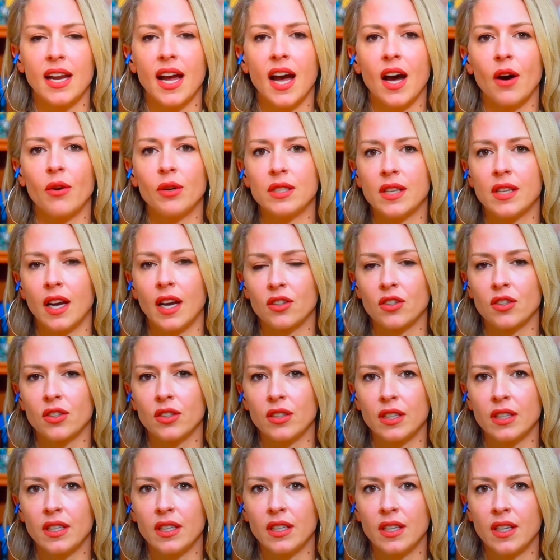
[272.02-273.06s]
now it's
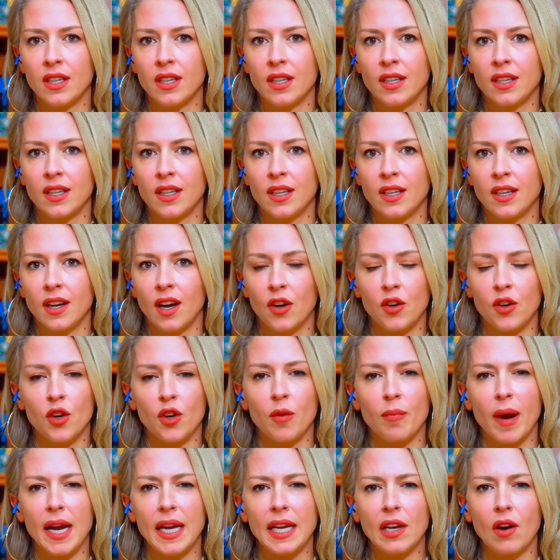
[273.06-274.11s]
actually
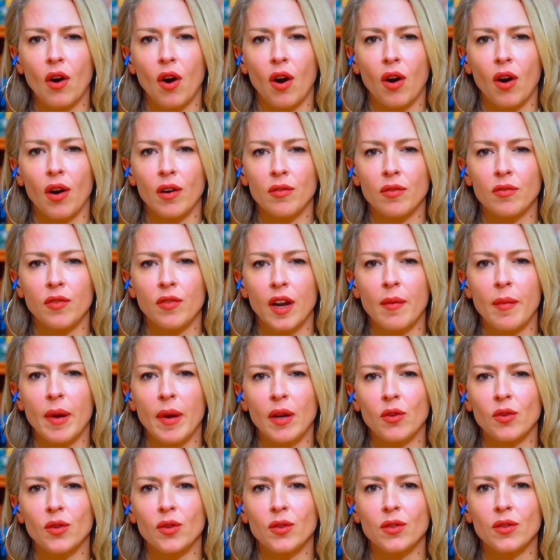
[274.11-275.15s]
undermining our
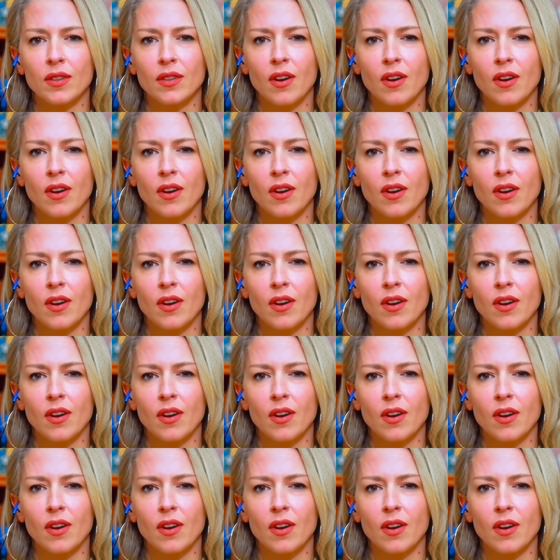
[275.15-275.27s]
fundamental